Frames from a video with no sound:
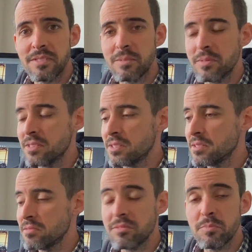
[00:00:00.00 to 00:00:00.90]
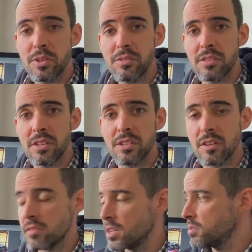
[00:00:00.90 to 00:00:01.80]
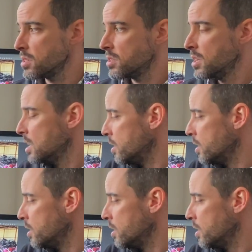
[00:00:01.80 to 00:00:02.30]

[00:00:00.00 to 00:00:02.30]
some of the builds that they turn out, and